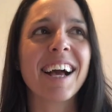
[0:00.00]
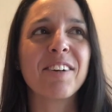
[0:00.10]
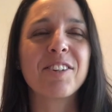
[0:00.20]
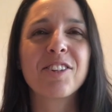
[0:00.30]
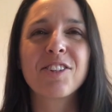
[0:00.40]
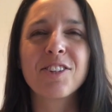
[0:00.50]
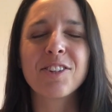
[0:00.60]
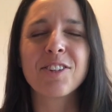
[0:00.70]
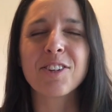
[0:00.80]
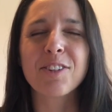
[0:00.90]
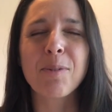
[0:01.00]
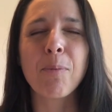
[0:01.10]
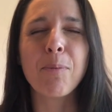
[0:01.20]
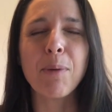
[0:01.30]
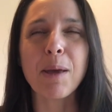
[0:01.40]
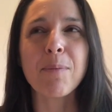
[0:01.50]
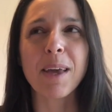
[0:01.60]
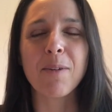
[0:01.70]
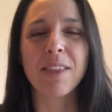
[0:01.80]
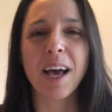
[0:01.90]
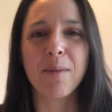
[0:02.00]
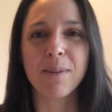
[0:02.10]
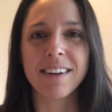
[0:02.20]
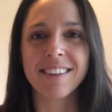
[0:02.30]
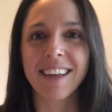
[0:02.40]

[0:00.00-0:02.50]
I was just beaming with happiness.